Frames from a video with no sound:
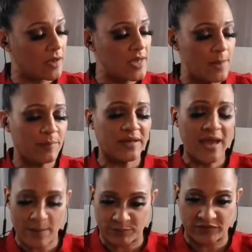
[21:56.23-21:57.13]

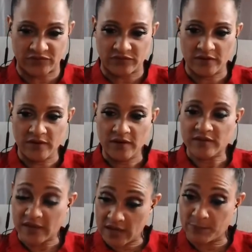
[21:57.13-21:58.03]
hippocampus
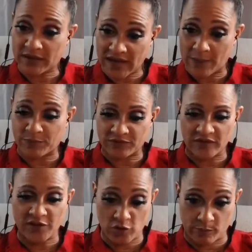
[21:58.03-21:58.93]

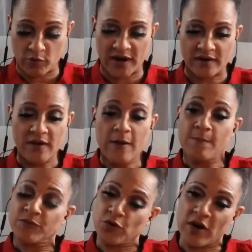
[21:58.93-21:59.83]
in your brain.
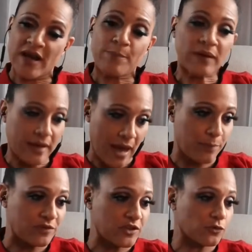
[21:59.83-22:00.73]
Your
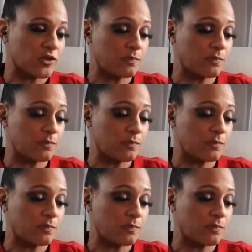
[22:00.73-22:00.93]
hippocampus is